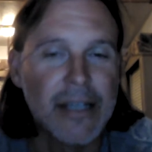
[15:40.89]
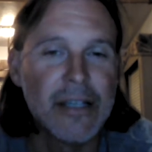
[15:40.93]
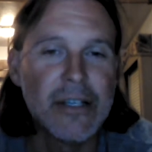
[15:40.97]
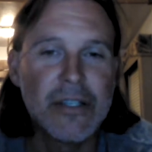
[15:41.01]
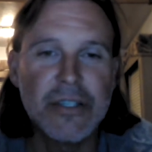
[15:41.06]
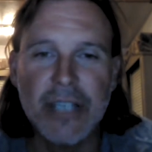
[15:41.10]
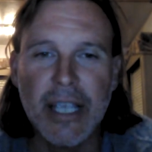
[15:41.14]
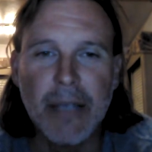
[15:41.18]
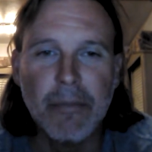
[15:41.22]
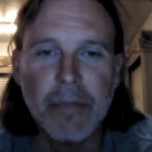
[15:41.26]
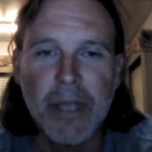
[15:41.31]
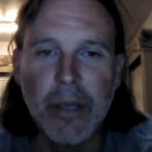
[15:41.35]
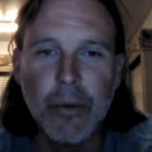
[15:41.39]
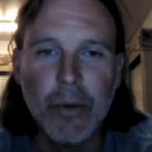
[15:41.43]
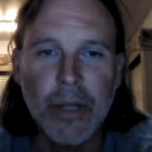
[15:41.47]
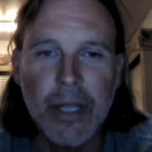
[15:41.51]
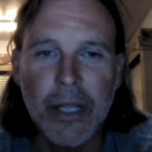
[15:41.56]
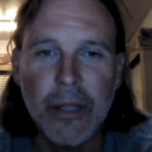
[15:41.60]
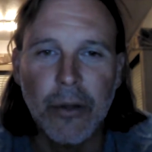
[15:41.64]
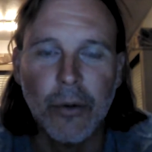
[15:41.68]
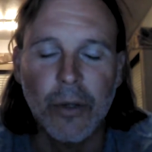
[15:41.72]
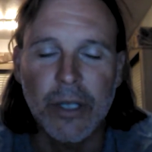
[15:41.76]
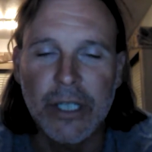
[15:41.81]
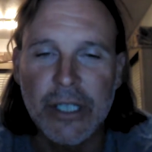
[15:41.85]
Same thing with
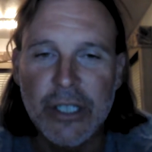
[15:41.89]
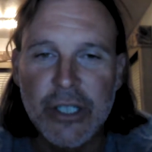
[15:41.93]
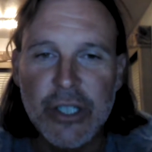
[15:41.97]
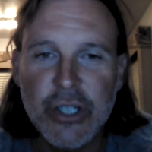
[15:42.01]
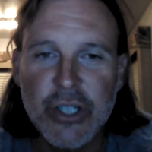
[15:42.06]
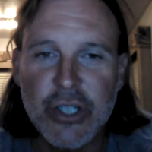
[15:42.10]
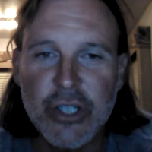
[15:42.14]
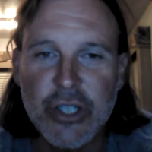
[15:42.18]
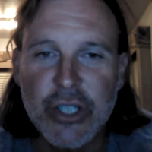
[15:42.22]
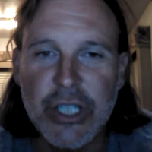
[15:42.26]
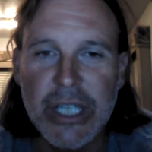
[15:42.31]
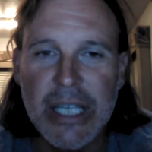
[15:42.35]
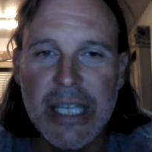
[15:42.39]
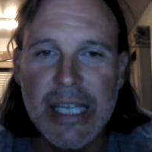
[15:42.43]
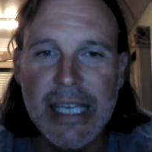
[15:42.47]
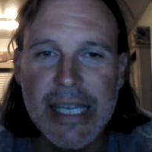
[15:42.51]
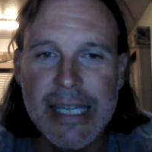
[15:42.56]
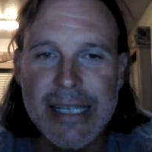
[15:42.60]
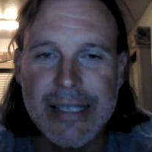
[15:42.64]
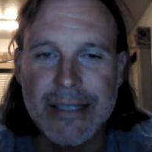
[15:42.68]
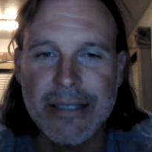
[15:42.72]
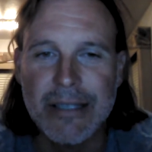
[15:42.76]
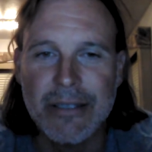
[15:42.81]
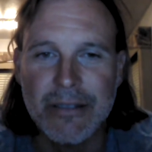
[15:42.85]
Hillary. She
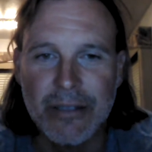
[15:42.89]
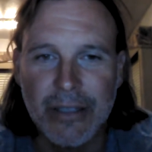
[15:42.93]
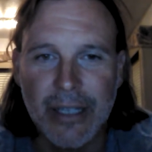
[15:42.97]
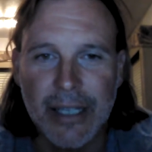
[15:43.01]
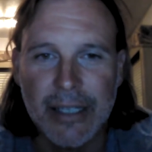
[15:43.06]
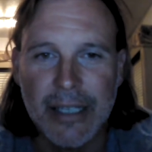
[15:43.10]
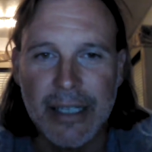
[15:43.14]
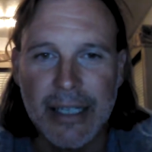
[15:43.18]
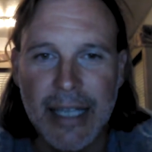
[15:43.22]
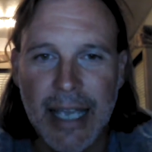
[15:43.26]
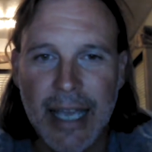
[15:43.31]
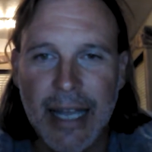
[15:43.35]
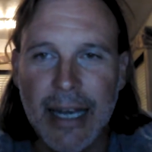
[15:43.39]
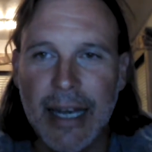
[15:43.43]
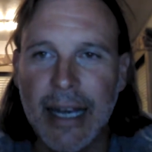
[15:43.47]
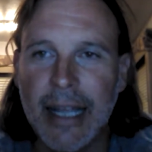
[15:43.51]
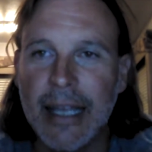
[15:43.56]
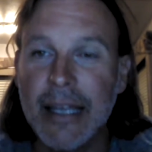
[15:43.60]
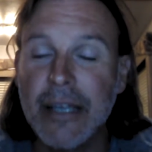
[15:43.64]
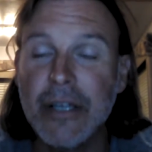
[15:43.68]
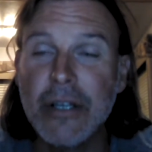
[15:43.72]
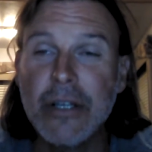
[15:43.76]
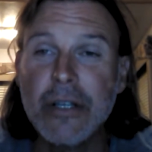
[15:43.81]
is the selected candidate.